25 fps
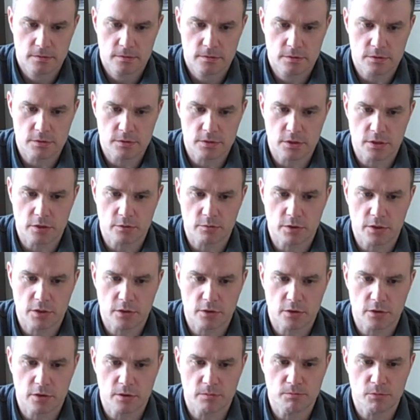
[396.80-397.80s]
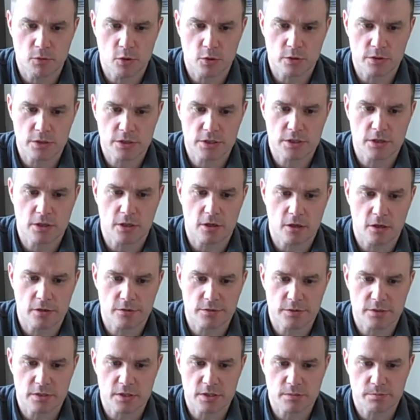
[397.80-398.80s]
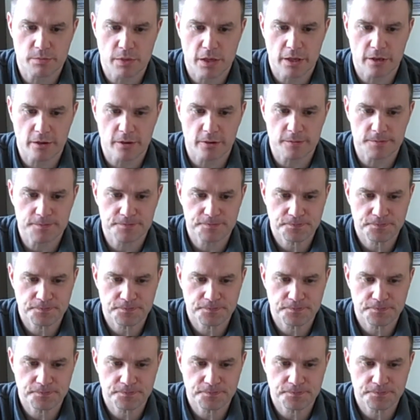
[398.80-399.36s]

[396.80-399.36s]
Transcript: There's another one called More Scar Than Spider.